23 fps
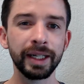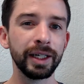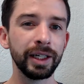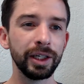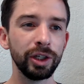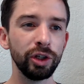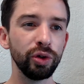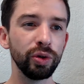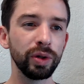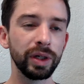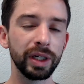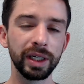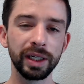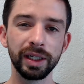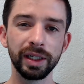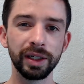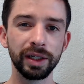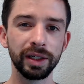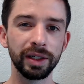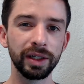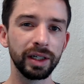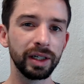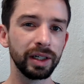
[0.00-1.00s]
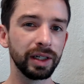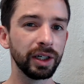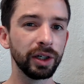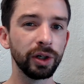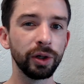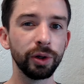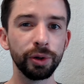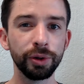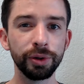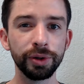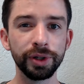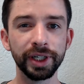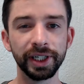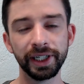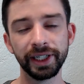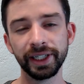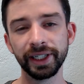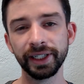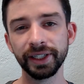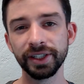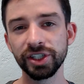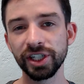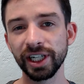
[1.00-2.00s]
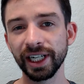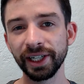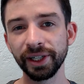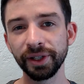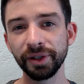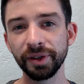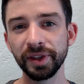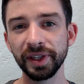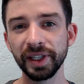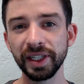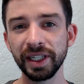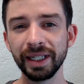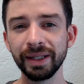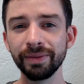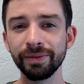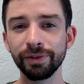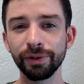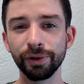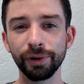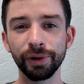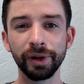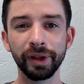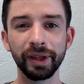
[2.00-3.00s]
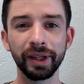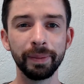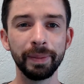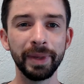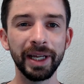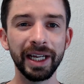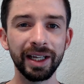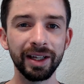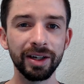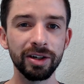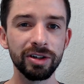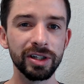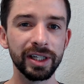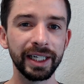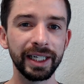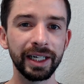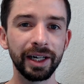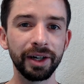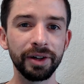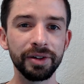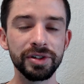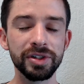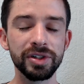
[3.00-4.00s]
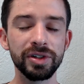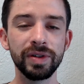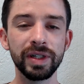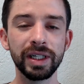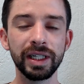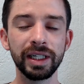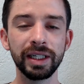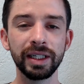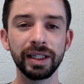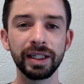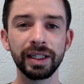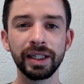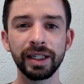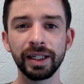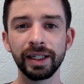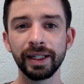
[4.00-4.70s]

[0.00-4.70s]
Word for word: You can code a child theme for the page layouts you need.